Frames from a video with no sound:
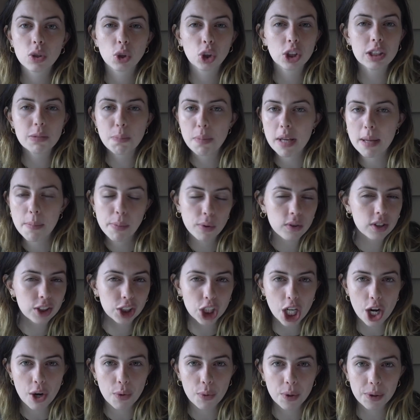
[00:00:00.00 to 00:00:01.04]
or just people in
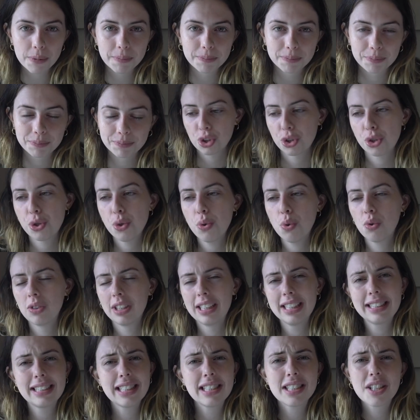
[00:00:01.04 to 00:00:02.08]
general, to
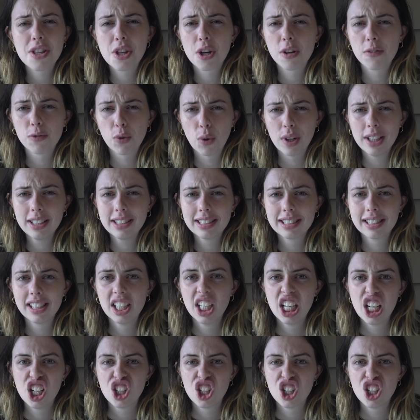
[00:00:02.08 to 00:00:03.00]
listen to their voice,